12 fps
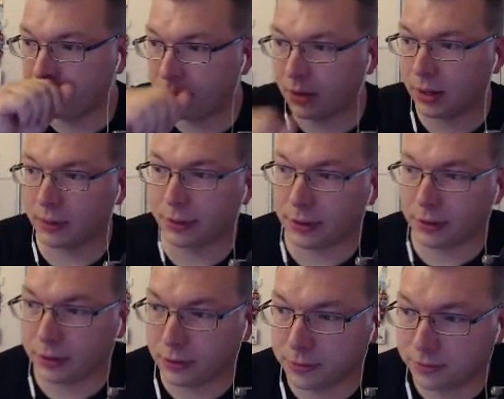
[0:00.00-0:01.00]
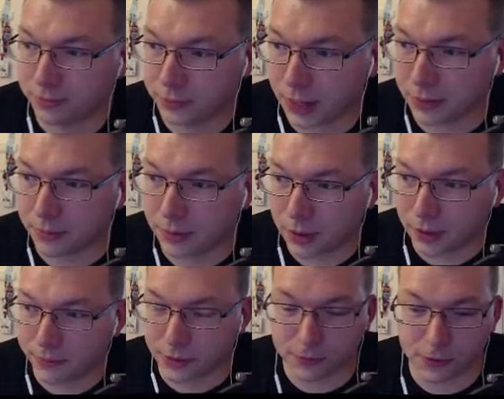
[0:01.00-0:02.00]
Not a big deal. Yeah,
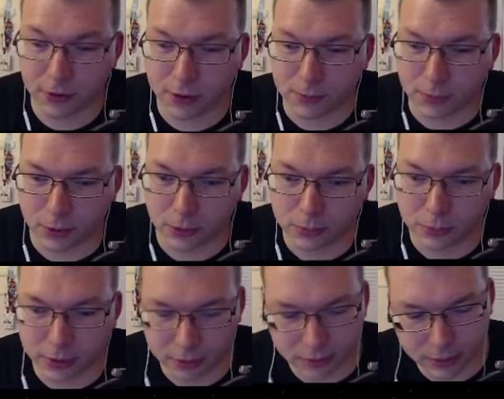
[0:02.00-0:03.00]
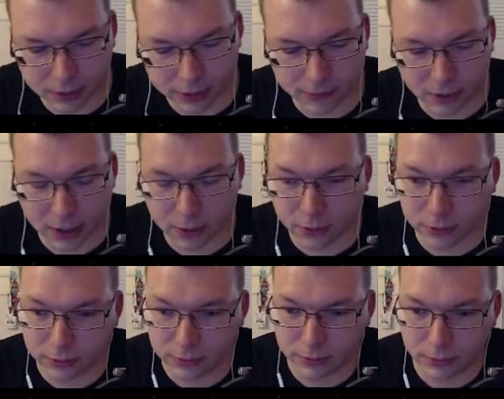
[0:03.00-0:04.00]
if I can figure it out, it'd be cool. But I guess for now,
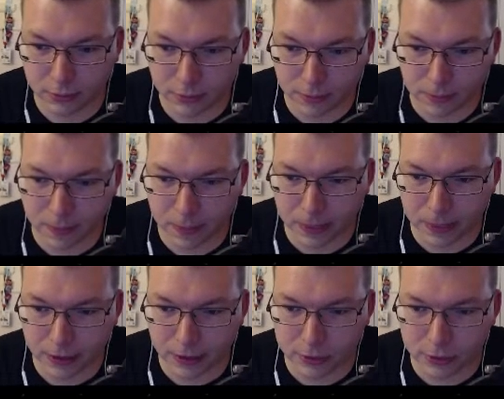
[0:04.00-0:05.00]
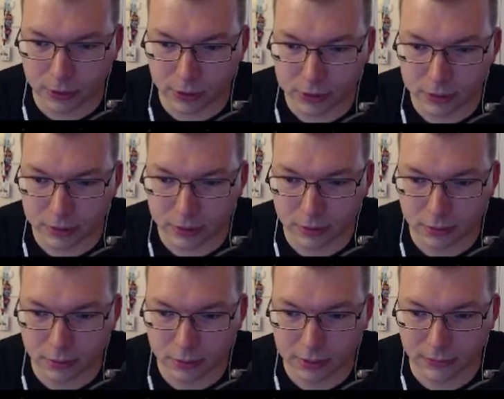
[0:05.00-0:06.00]
I'll just do this.
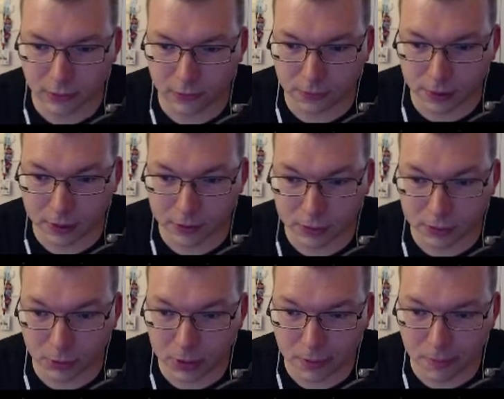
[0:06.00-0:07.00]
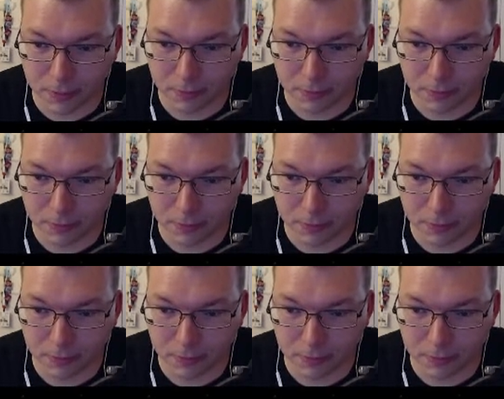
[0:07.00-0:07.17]
See if I can find it out some other time.